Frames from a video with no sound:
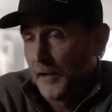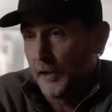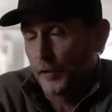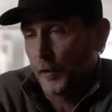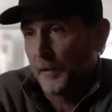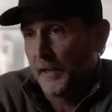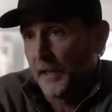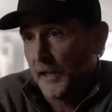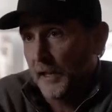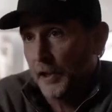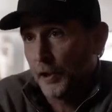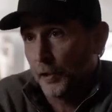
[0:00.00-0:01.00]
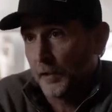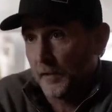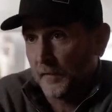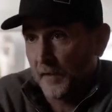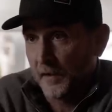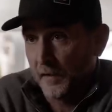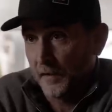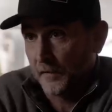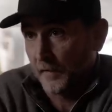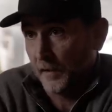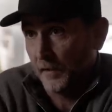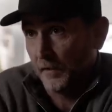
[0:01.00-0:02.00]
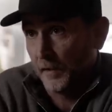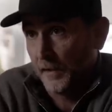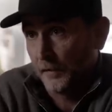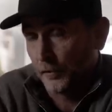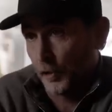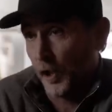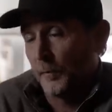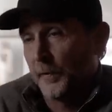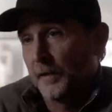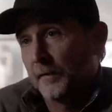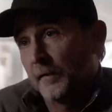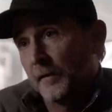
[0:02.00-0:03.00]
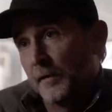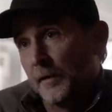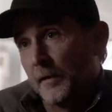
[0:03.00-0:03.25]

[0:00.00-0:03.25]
He told me he couldn't sell his carpets.